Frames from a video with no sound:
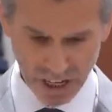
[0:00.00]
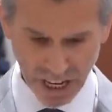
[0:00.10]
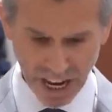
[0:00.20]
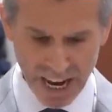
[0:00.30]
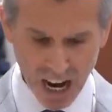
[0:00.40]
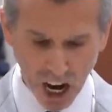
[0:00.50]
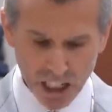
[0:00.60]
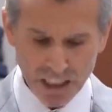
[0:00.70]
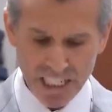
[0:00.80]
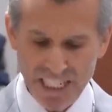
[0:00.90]
He
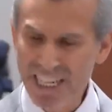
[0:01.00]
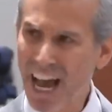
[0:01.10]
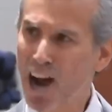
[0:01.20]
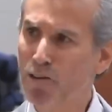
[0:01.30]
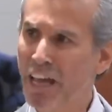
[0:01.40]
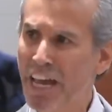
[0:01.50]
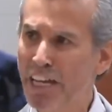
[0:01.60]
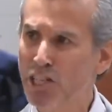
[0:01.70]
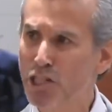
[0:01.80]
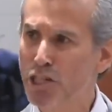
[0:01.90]
hunted down
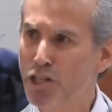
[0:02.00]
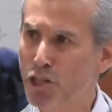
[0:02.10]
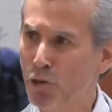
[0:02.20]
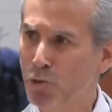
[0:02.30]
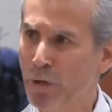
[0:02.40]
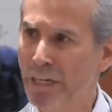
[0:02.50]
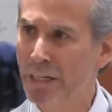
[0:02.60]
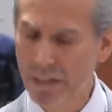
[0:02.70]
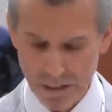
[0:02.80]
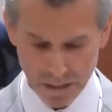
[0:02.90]
innocent children
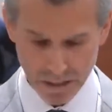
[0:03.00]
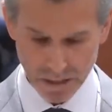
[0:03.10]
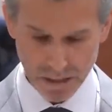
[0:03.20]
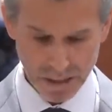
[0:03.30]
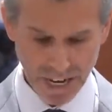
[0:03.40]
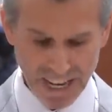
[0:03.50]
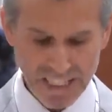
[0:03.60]
and